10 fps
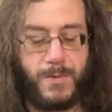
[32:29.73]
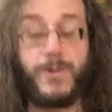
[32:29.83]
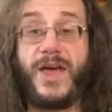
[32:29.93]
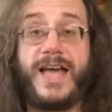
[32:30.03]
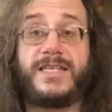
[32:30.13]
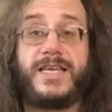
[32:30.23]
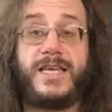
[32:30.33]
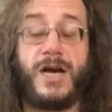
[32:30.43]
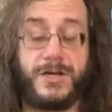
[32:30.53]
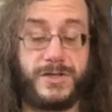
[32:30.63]
With that,
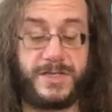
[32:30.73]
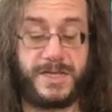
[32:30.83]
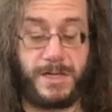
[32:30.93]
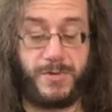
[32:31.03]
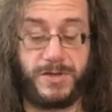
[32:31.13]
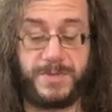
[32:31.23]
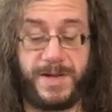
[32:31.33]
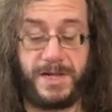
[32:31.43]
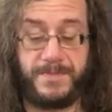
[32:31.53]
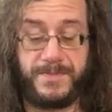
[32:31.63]
he uttered the teleport
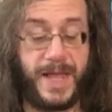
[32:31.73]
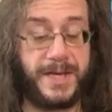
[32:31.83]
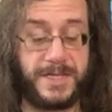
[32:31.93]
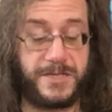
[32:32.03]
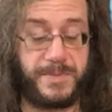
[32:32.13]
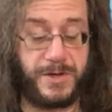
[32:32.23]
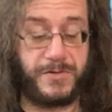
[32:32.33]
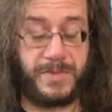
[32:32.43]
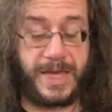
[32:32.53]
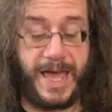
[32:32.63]
spell and
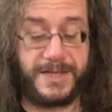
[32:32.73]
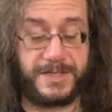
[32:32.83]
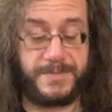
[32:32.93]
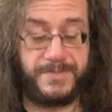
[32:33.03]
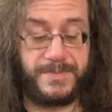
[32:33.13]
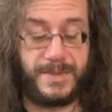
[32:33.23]
disappeared from the castle.